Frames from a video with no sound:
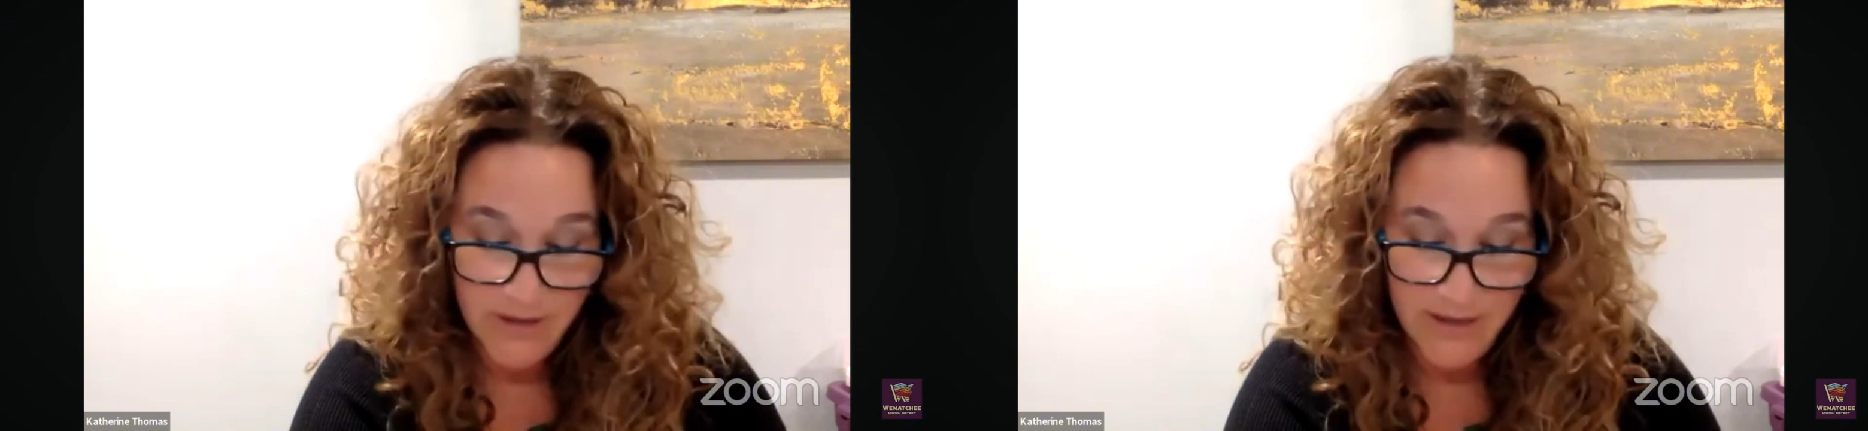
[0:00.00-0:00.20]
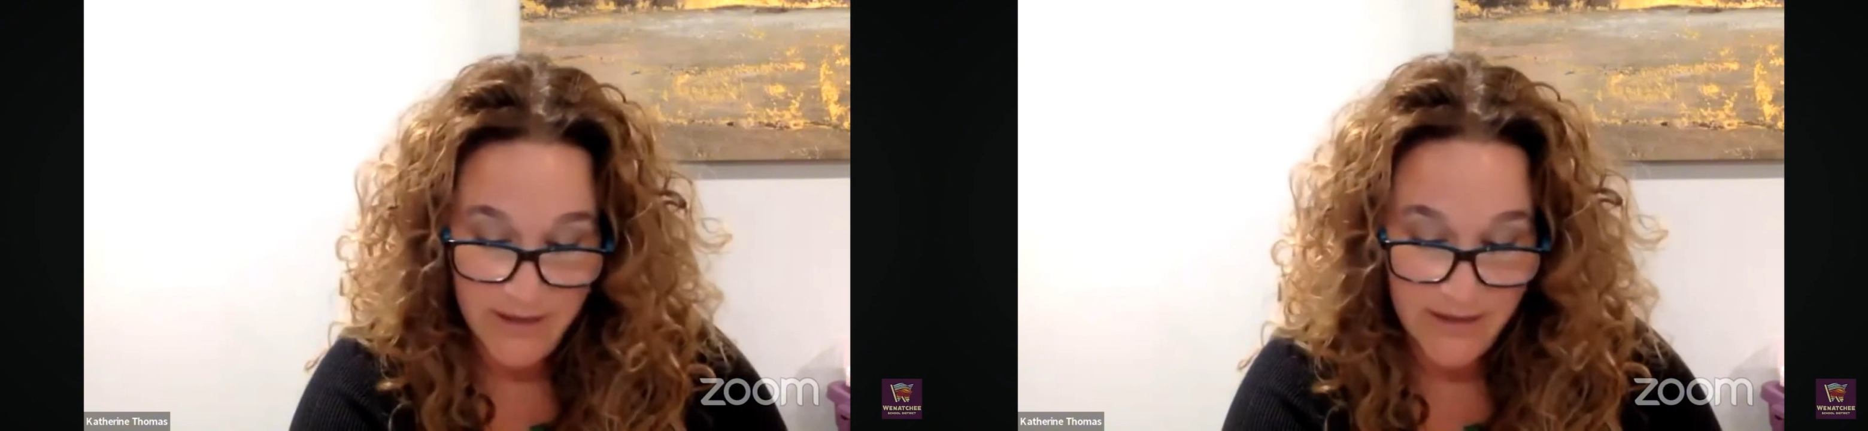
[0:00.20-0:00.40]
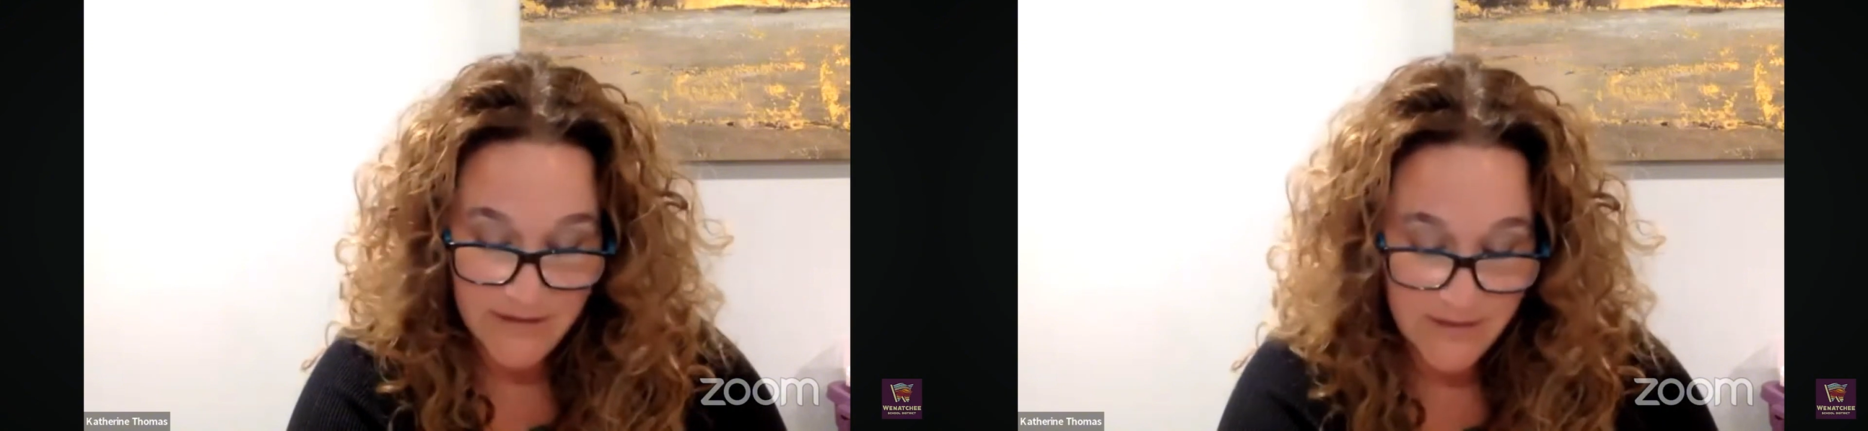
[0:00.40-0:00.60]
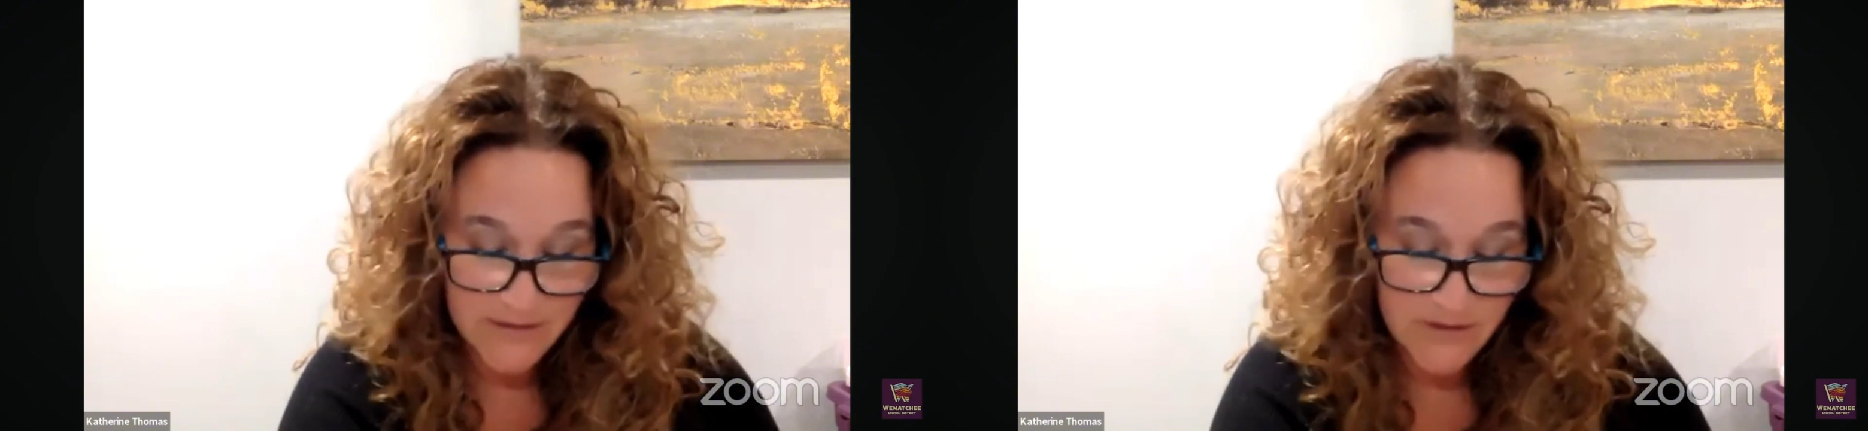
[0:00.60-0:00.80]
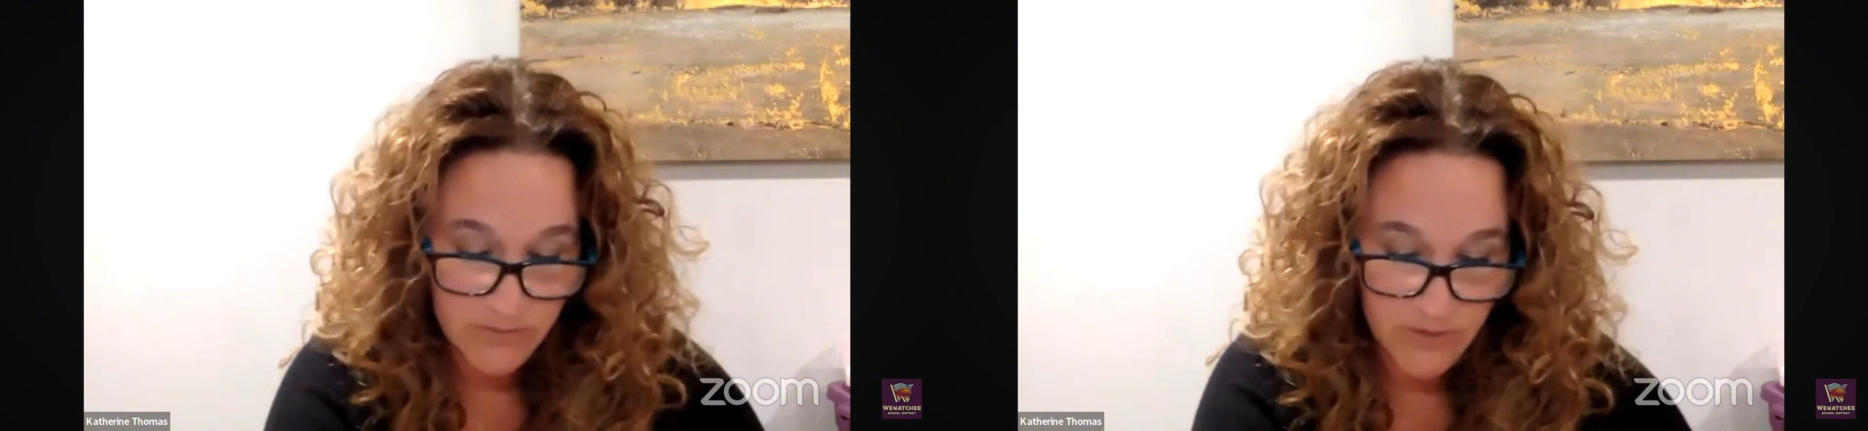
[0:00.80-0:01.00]
and I
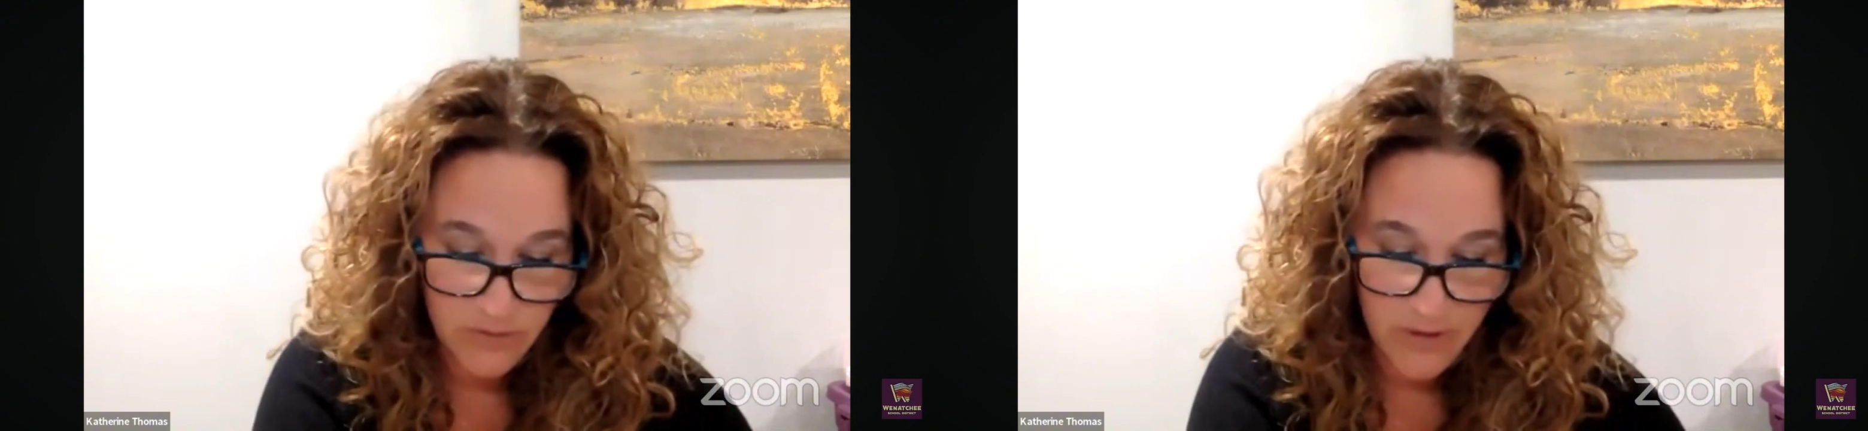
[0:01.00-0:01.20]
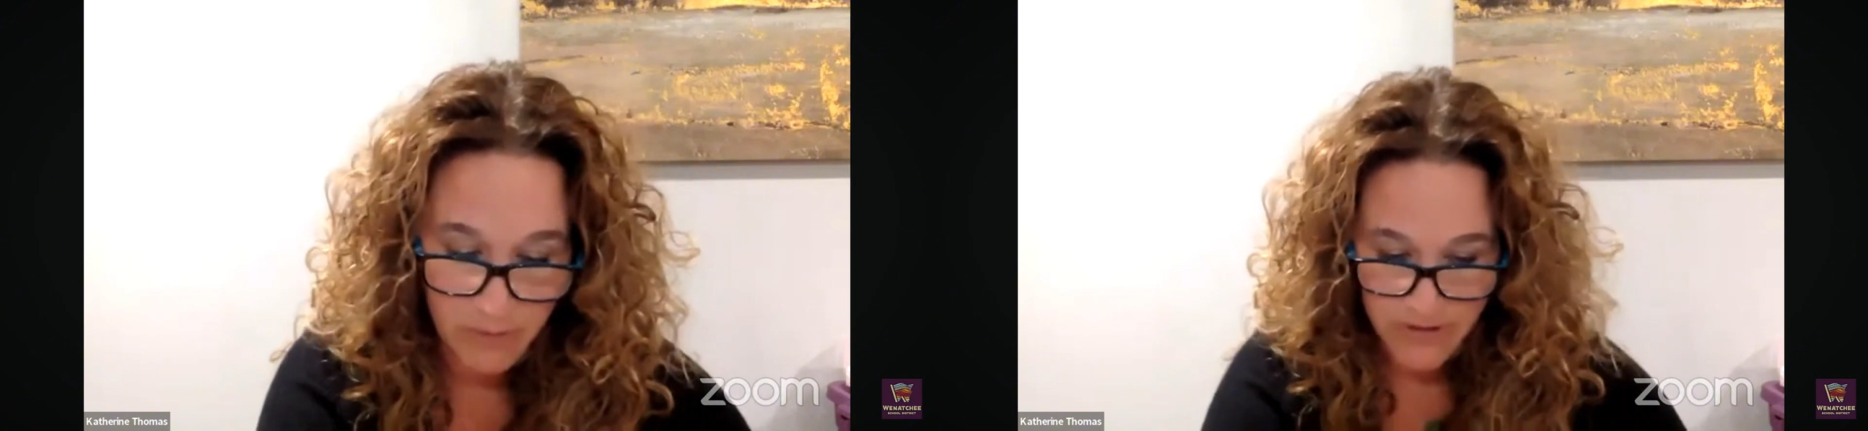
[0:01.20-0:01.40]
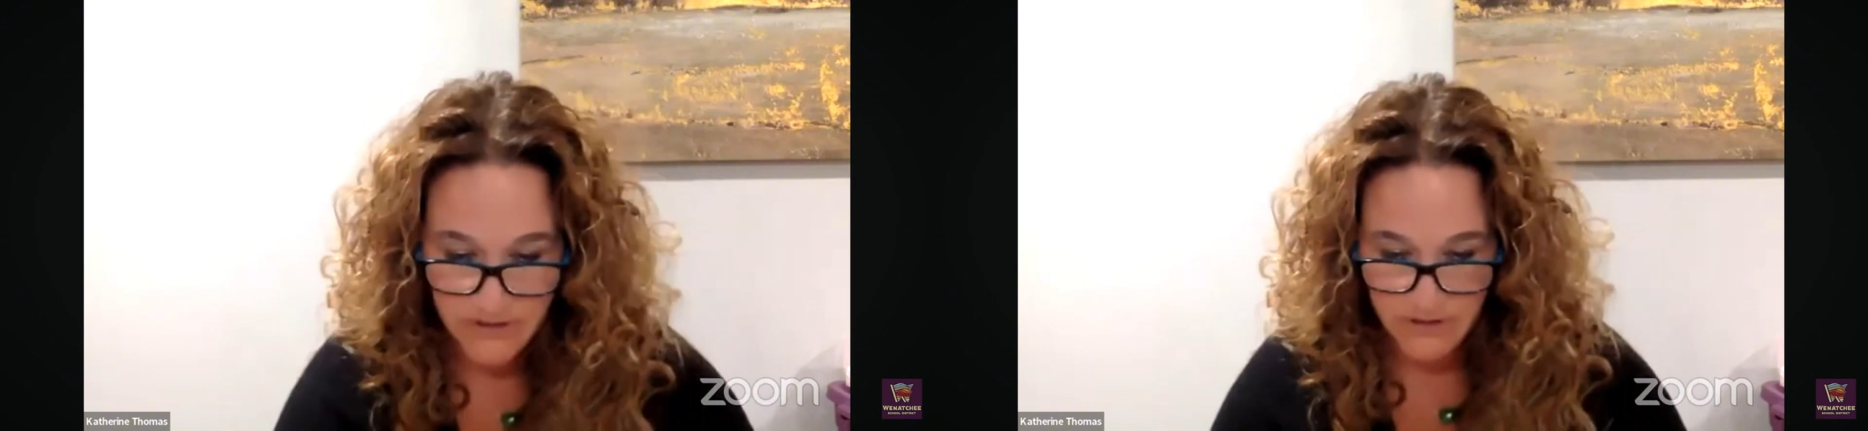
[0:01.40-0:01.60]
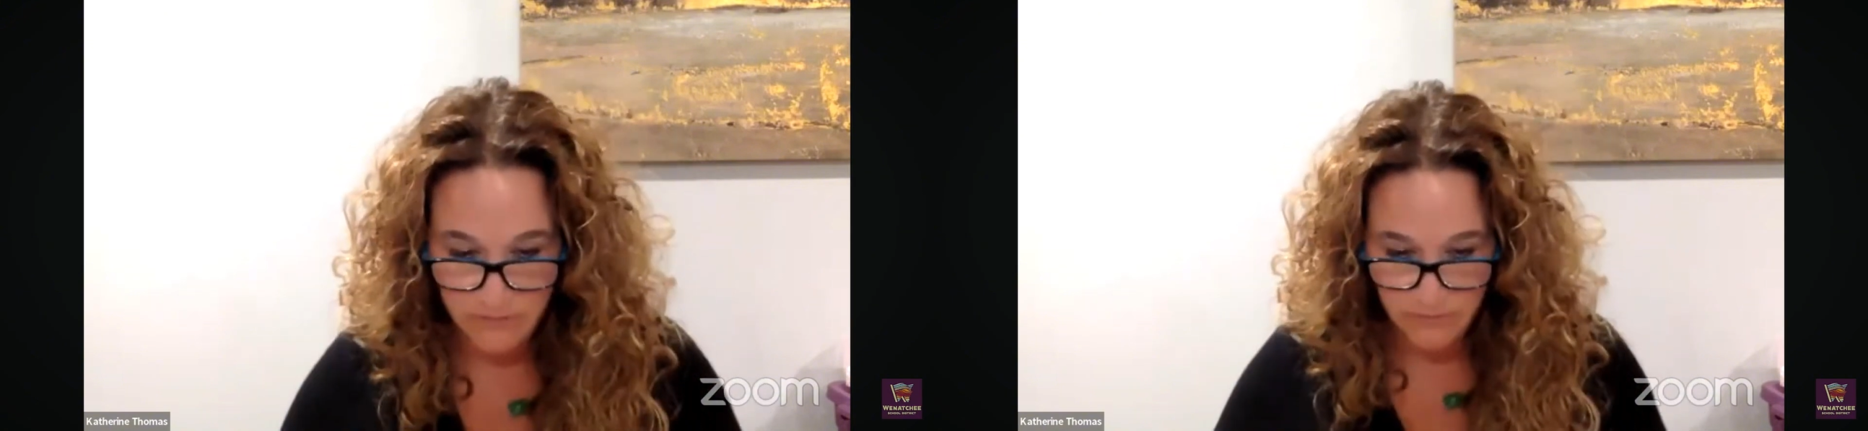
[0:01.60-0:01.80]
assume the cooperation